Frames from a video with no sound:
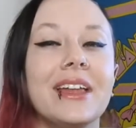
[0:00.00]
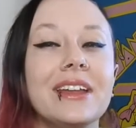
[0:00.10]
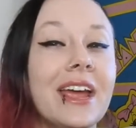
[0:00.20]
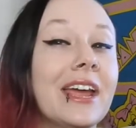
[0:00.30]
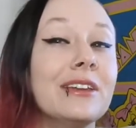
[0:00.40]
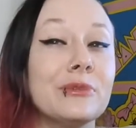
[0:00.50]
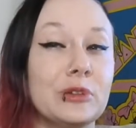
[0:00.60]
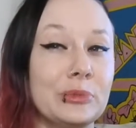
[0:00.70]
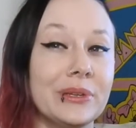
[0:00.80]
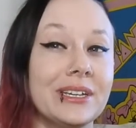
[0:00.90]
Any hate
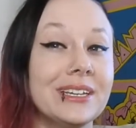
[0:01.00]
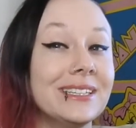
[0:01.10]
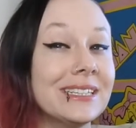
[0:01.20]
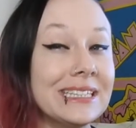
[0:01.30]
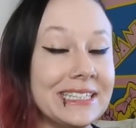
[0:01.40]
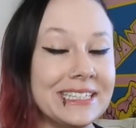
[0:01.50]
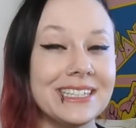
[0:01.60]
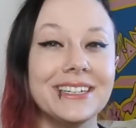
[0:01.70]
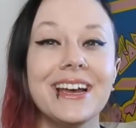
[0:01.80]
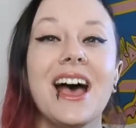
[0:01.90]
will be
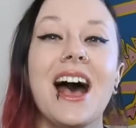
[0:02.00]
deleted.